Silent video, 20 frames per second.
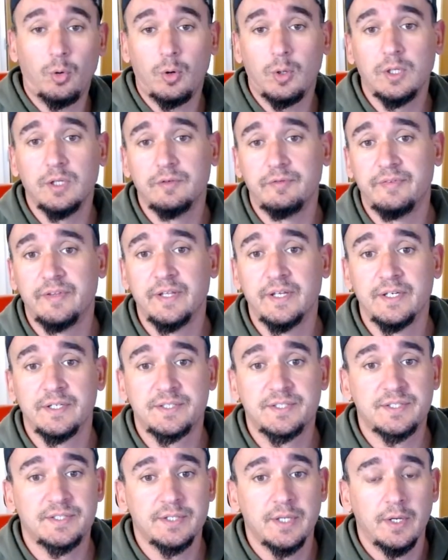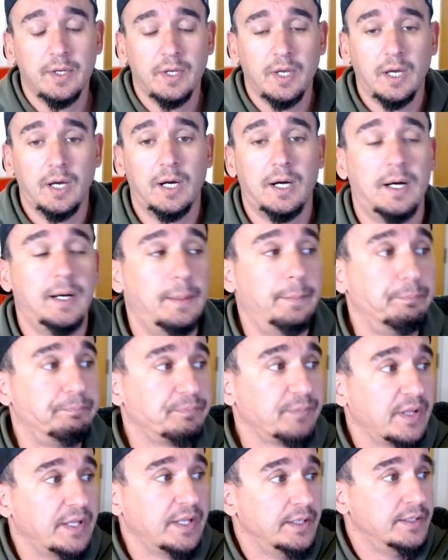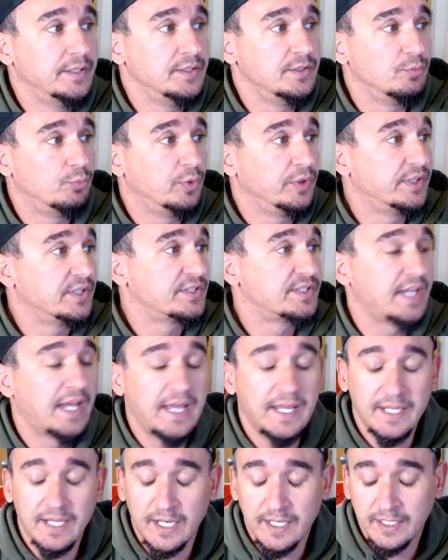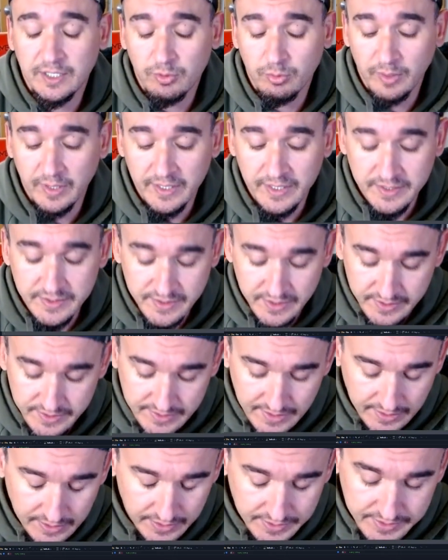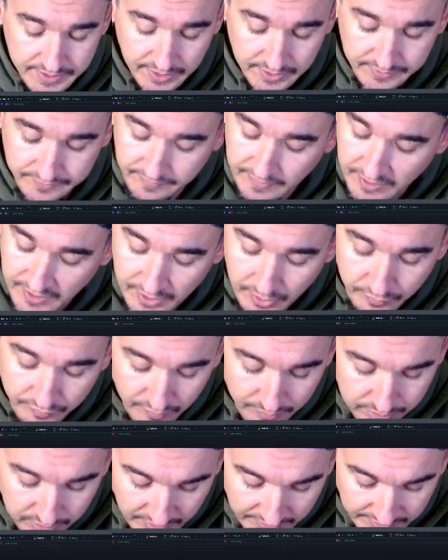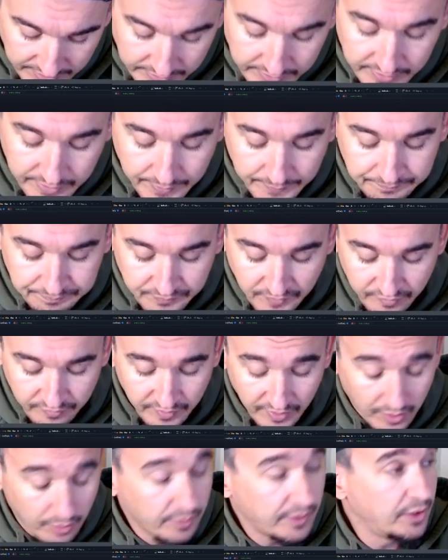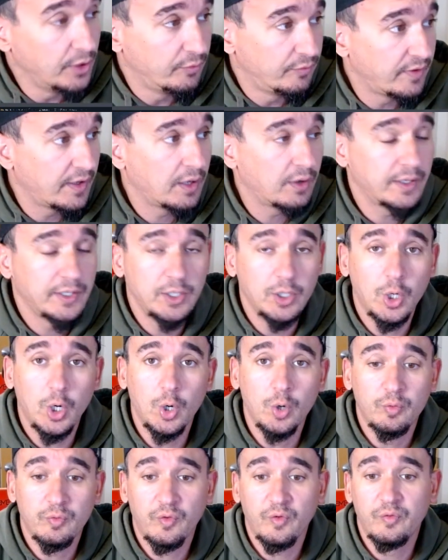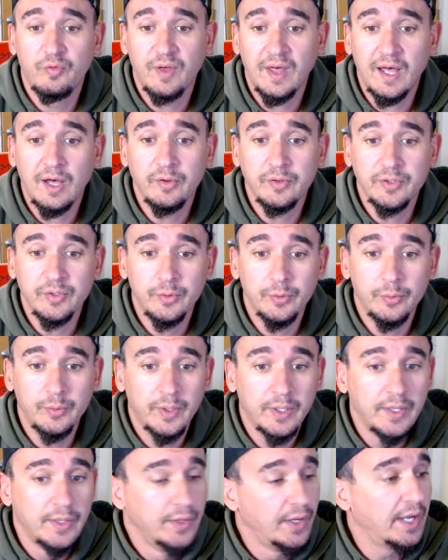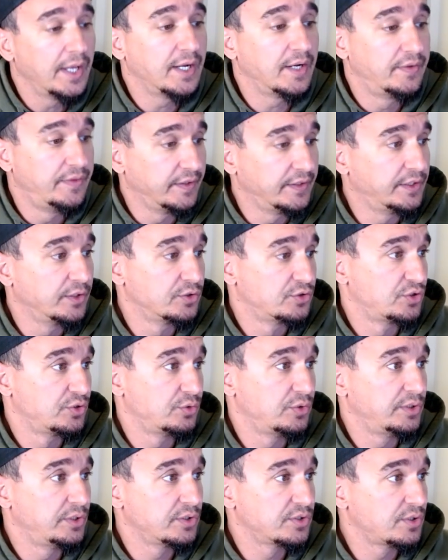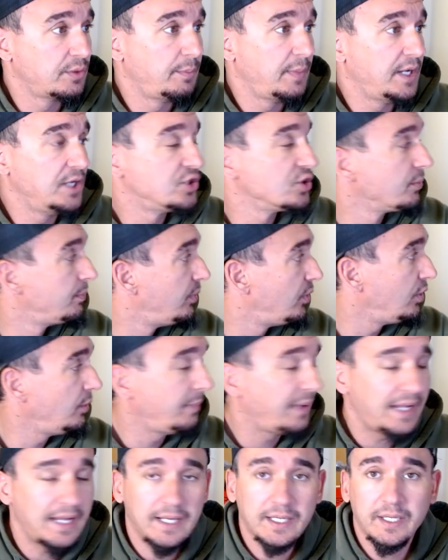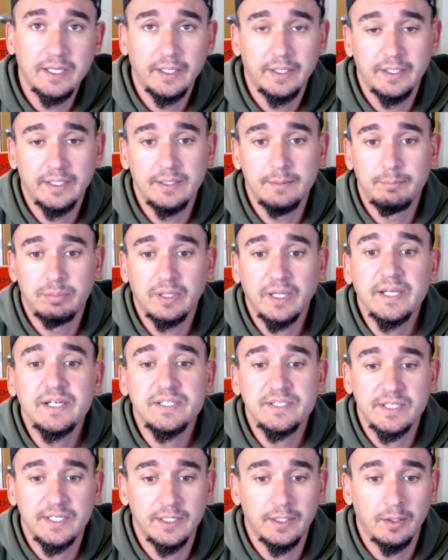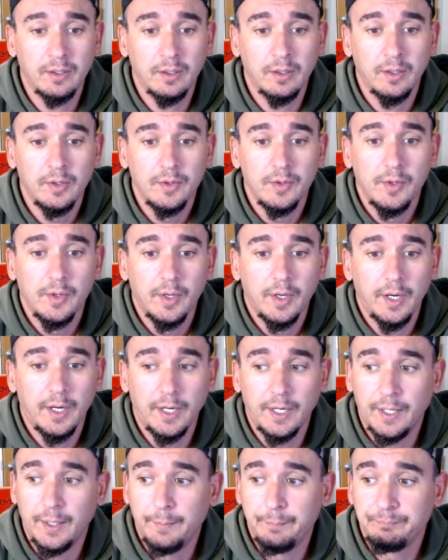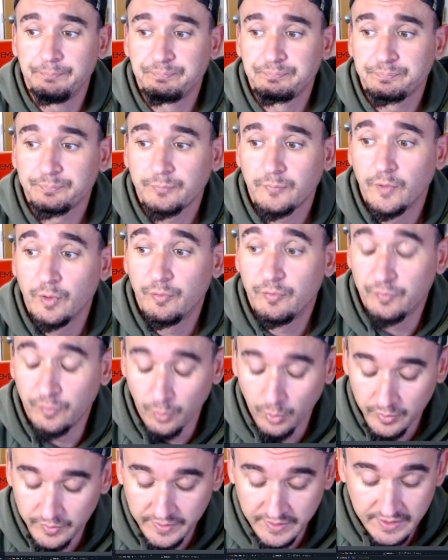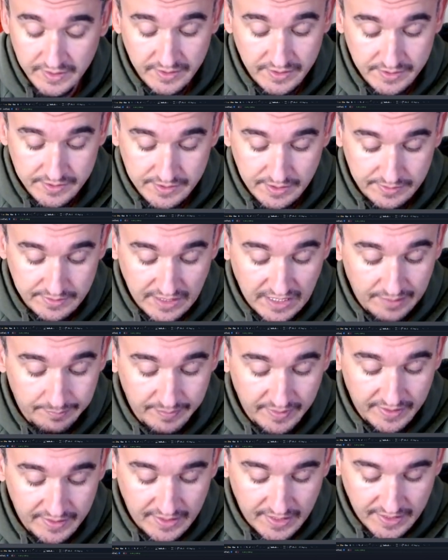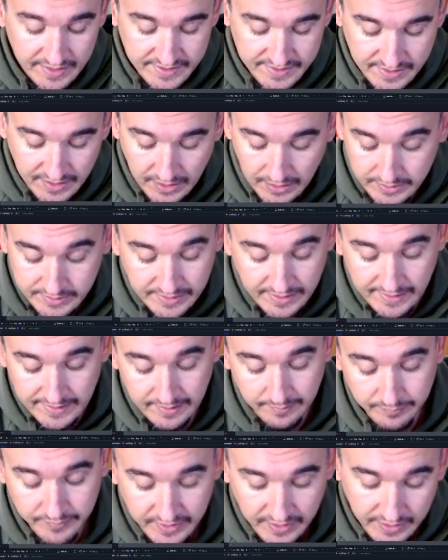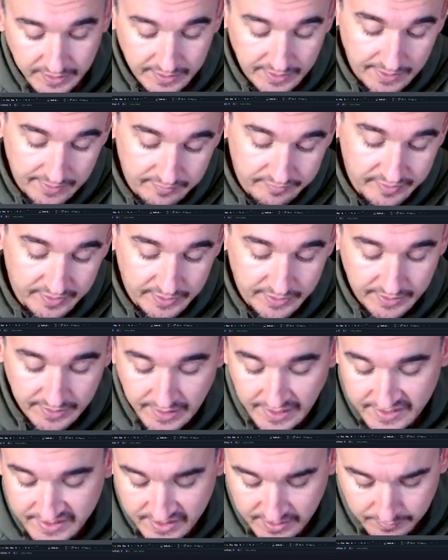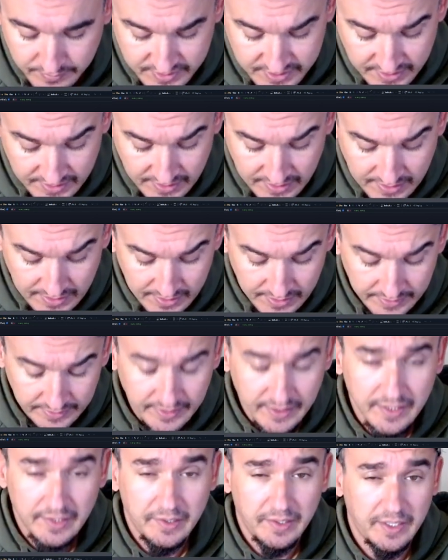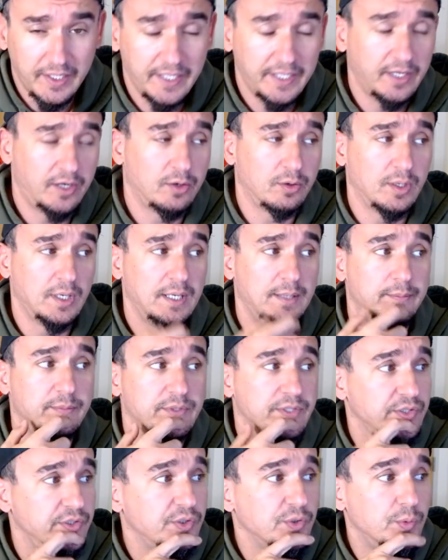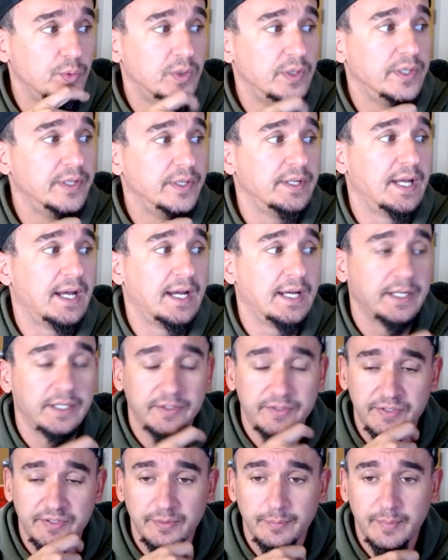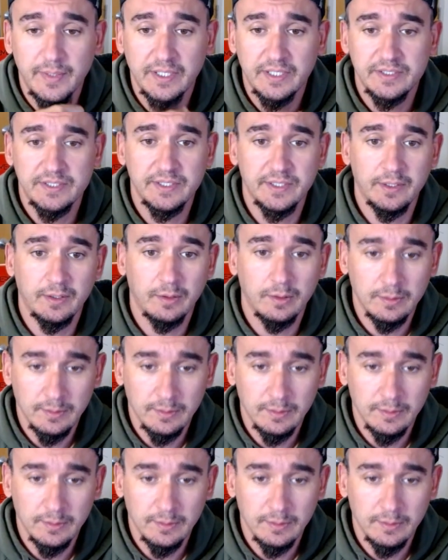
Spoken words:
of this, is with this AI craze, is that it's very overplayed, very overvalued, and I think there's a major pullback in place here for these top AI stocks: AMD, NVIDIA, SMCI, ARM, the new one added to the mix here.